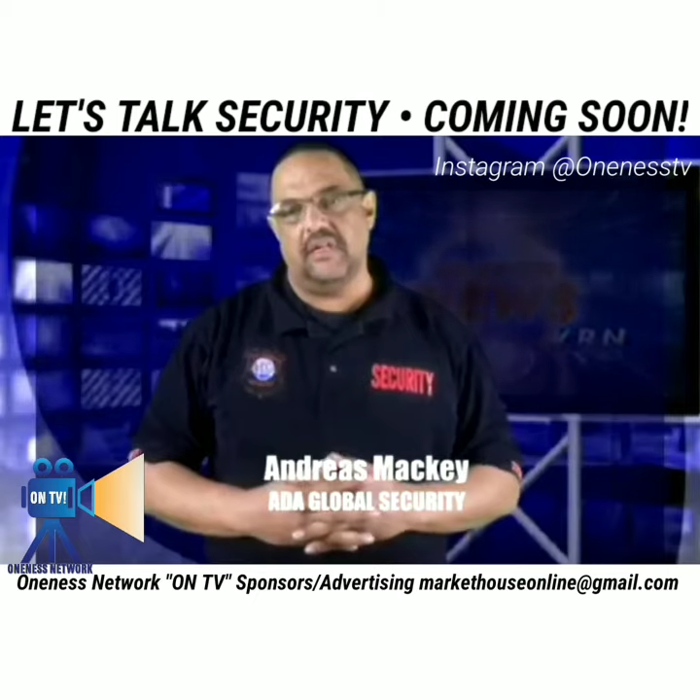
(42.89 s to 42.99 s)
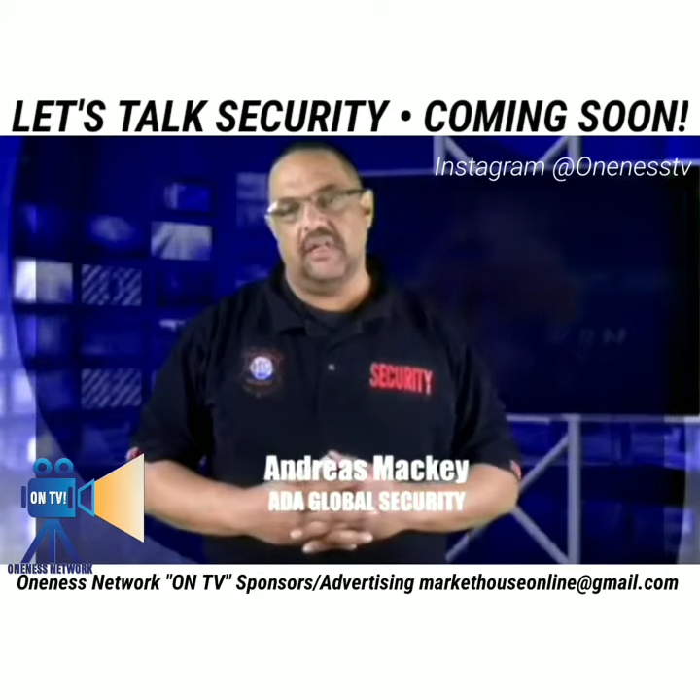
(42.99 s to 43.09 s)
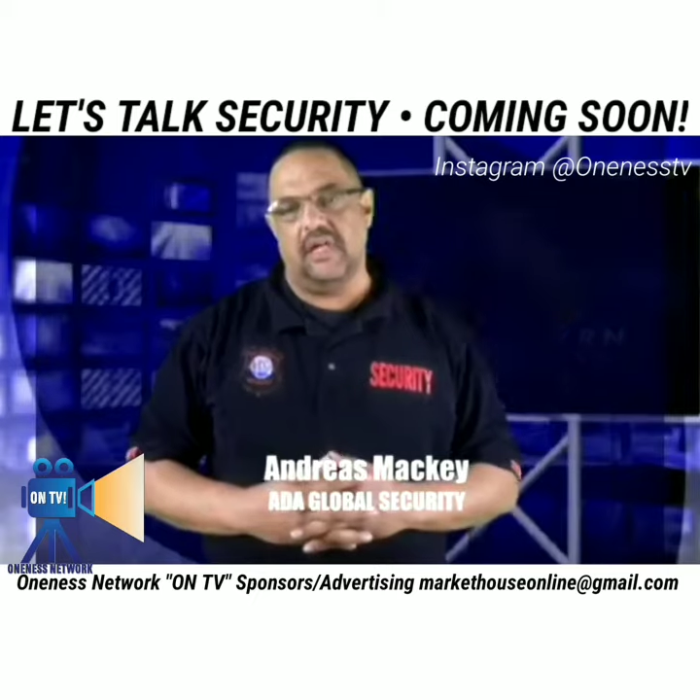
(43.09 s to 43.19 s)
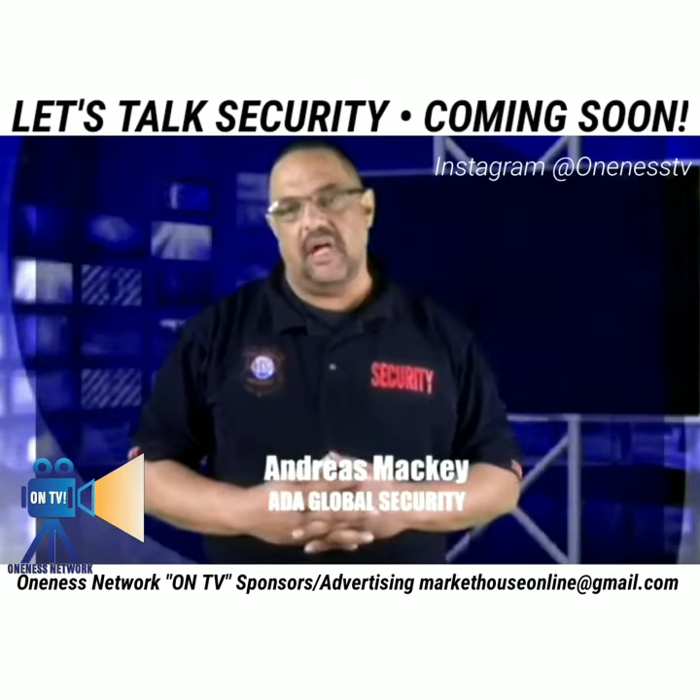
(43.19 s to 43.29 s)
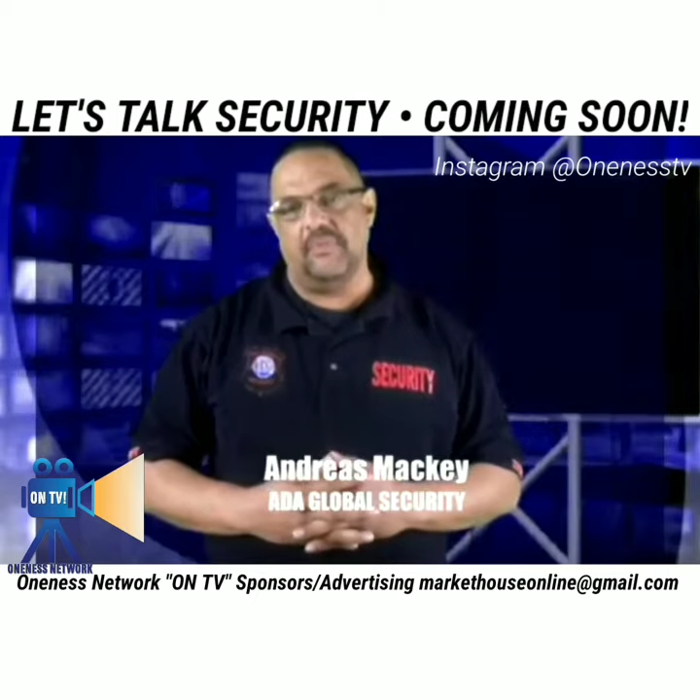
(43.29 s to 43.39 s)

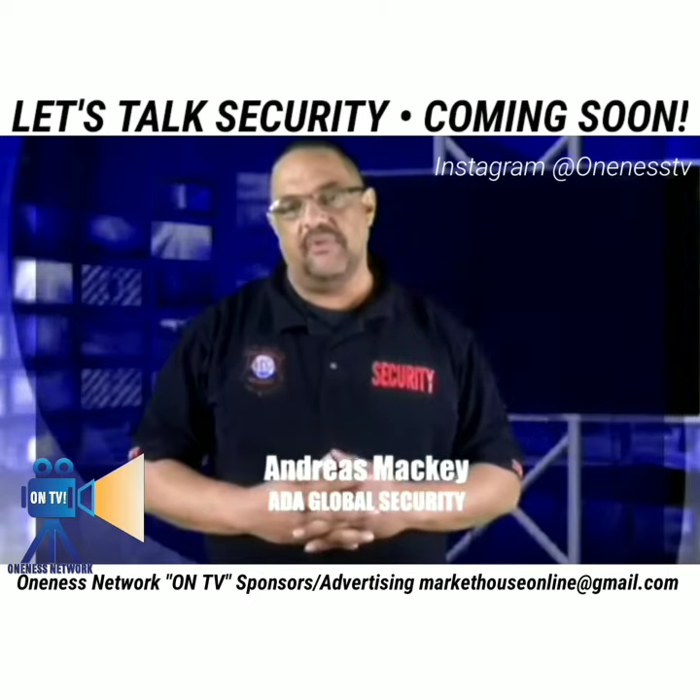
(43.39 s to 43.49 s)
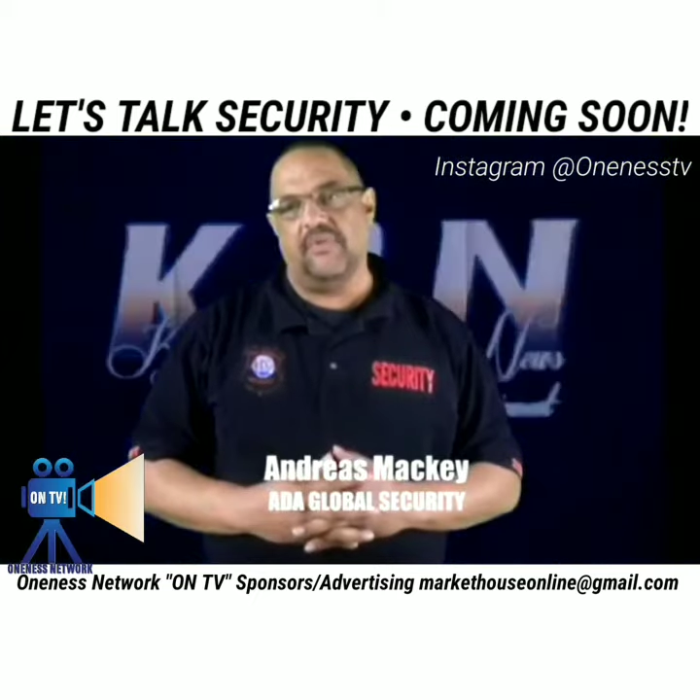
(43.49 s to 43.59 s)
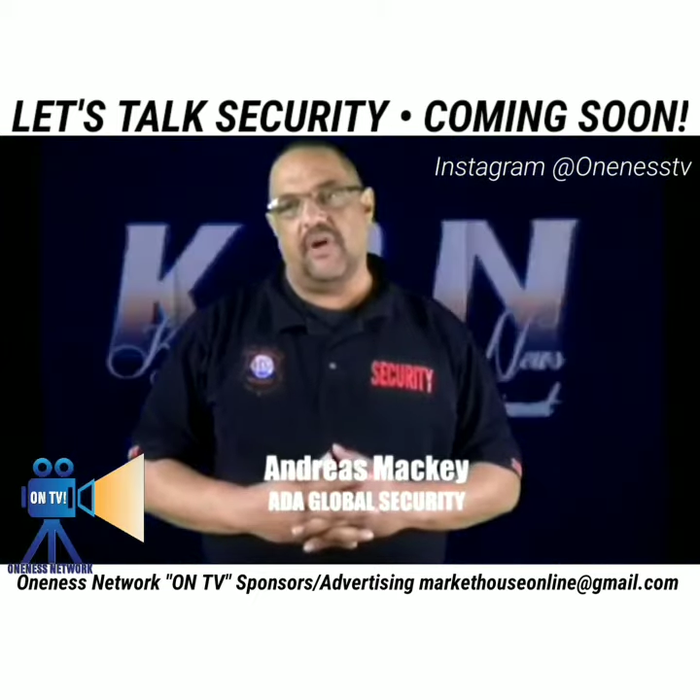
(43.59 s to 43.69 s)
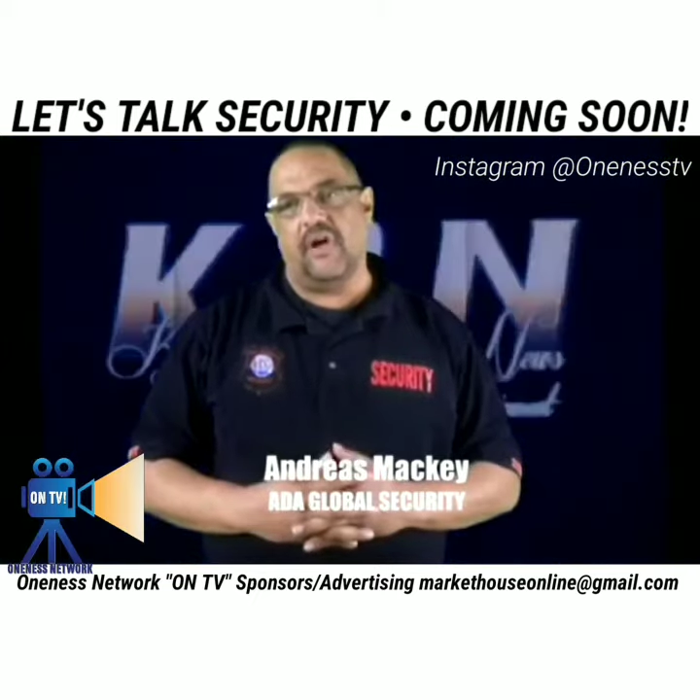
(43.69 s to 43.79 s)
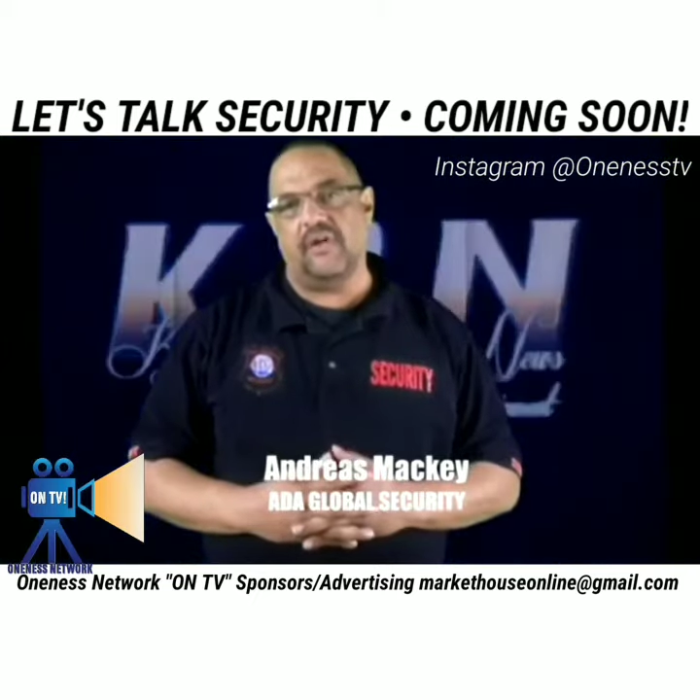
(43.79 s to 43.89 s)
I'm
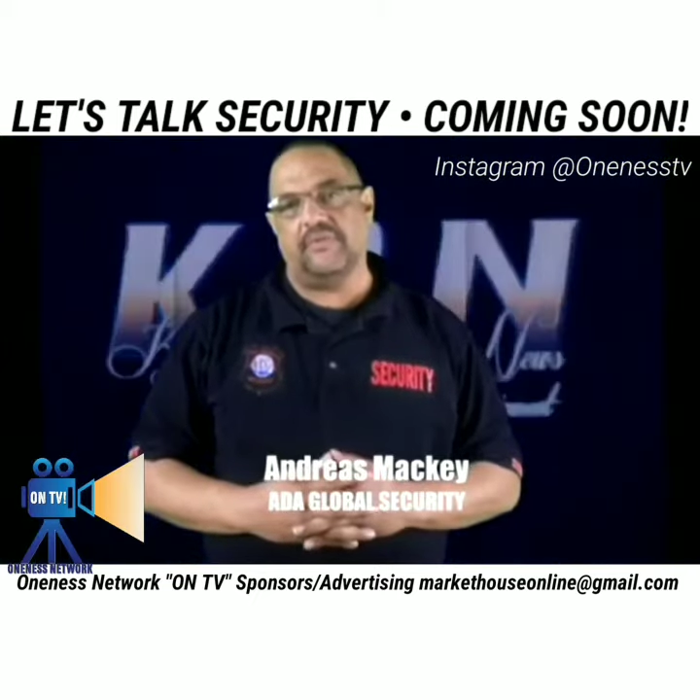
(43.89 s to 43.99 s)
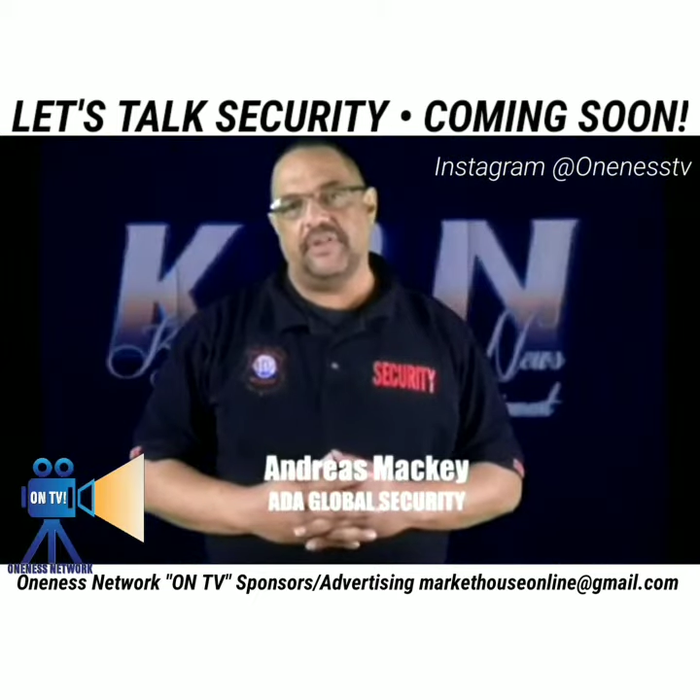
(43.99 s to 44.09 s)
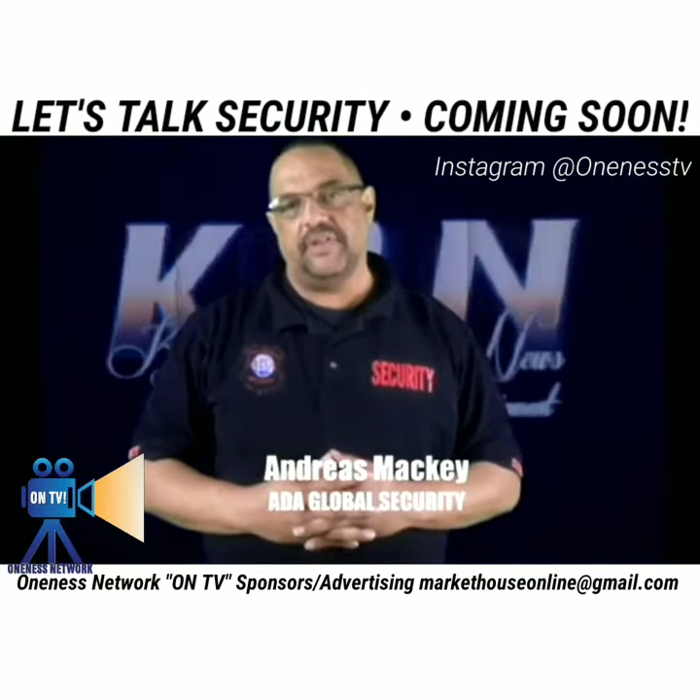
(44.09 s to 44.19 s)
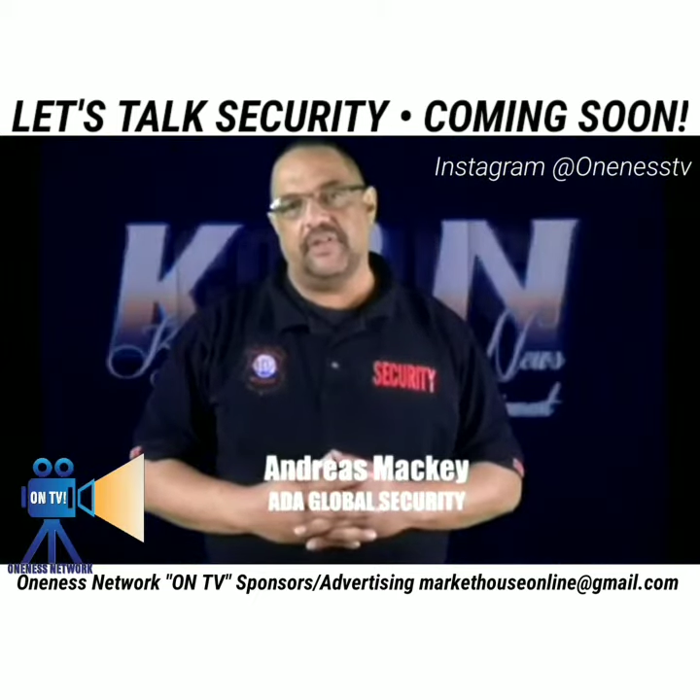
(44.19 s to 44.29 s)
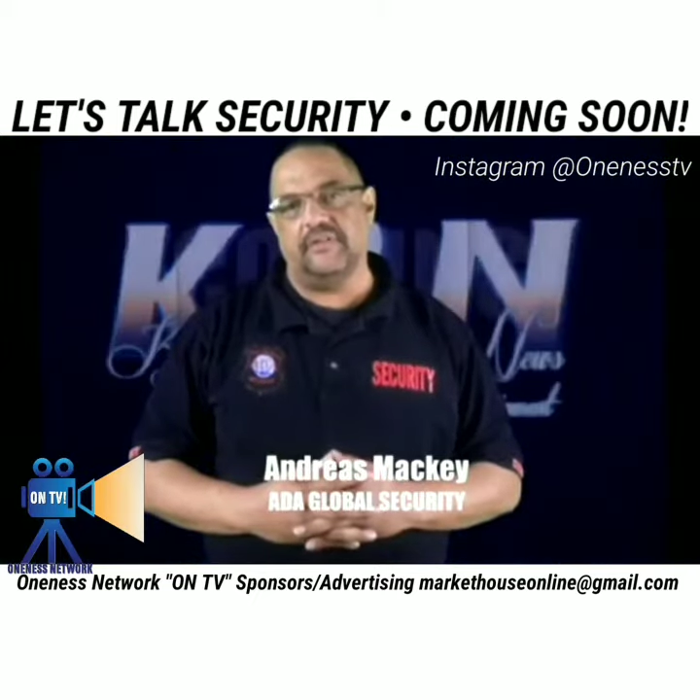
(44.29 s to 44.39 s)

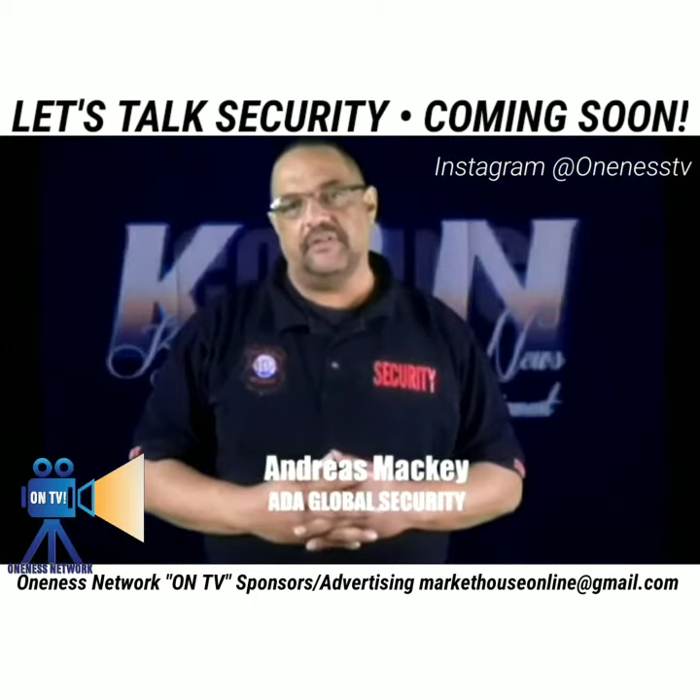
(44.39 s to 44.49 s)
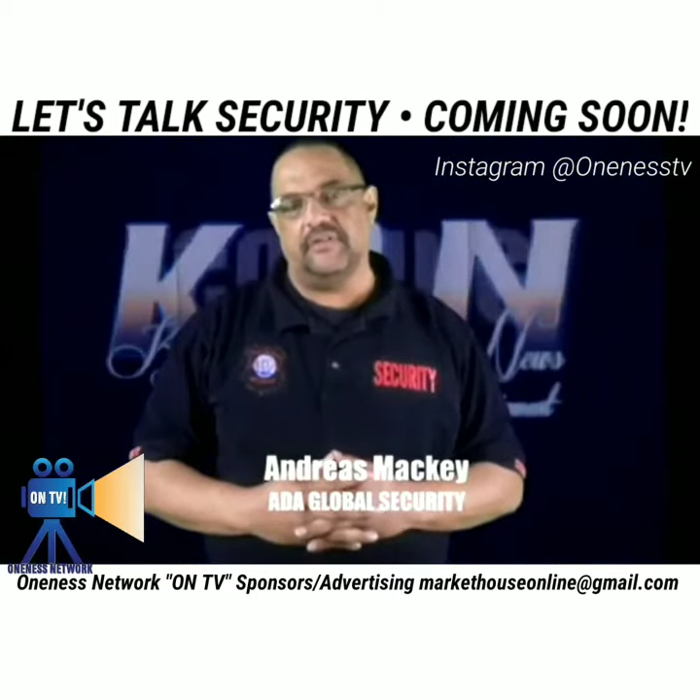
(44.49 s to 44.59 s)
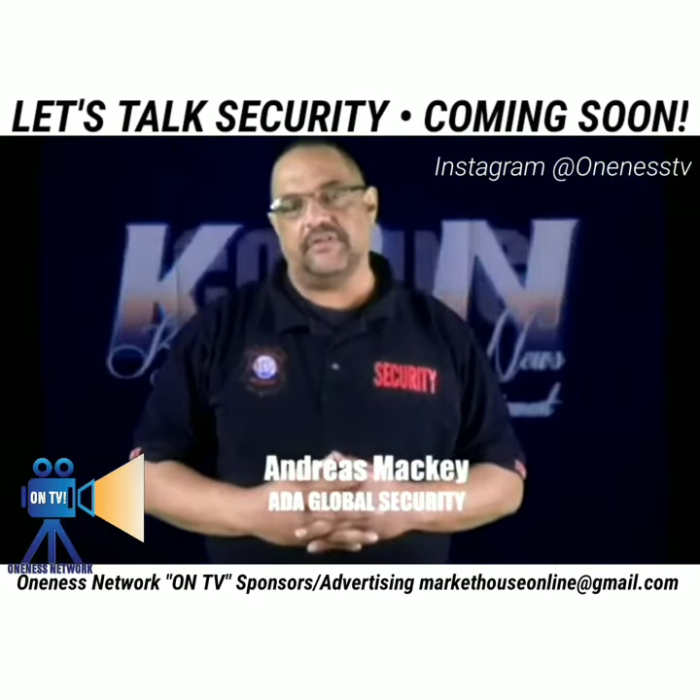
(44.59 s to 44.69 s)
involved in